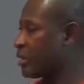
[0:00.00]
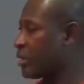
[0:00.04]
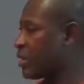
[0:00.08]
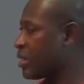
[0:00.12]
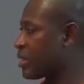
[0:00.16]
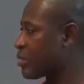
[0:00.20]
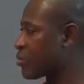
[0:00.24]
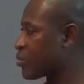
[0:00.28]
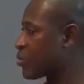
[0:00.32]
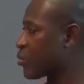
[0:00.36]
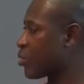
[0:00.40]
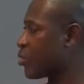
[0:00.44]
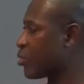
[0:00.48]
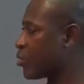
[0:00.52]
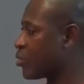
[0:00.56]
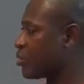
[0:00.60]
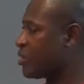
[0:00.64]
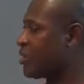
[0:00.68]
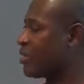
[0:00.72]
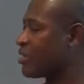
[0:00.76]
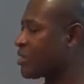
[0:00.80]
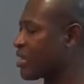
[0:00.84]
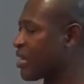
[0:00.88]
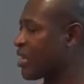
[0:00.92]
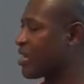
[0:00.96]
And so
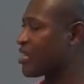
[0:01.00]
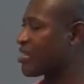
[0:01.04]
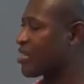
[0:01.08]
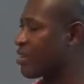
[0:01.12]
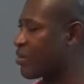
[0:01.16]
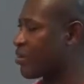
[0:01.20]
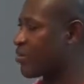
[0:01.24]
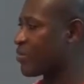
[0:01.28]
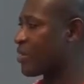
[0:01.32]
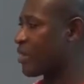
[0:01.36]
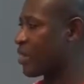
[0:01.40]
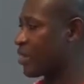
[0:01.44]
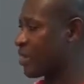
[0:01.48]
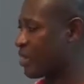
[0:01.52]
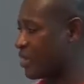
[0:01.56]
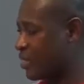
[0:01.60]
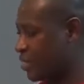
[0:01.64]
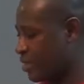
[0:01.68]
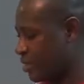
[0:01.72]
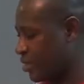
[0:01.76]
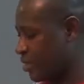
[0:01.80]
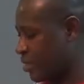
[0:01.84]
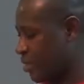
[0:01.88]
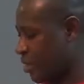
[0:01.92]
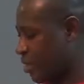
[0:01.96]
these are some of the
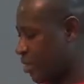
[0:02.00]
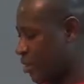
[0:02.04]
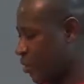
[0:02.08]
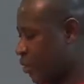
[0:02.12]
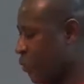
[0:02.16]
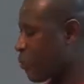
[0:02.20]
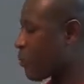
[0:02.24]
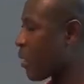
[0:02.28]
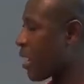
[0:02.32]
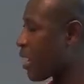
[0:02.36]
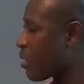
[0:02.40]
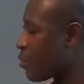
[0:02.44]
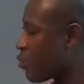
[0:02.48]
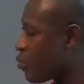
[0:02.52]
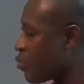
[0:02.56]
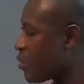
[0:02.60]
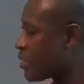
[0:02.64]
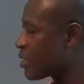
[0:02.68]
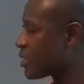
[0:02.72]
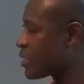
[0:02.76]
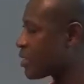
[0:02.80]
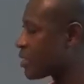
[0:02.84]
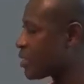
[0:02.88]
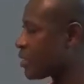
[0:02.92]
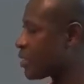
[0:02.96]
things by
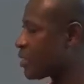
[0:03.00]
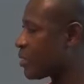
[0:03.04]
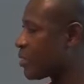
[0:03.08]
which